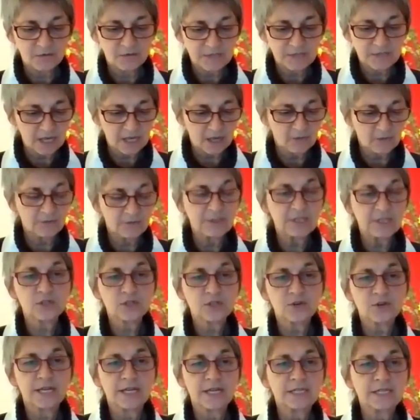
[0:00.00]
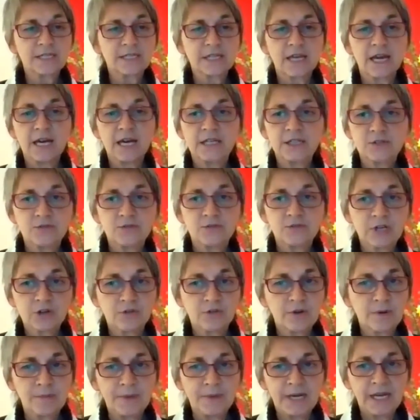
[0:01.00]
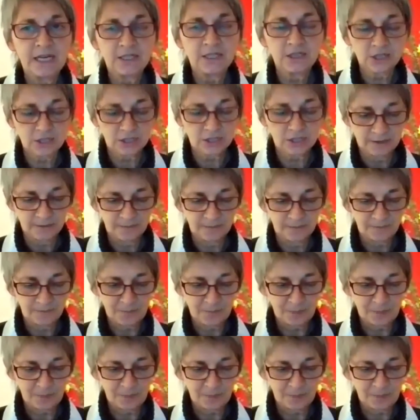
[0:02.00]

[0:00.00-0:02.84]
of self-interest and recrimination.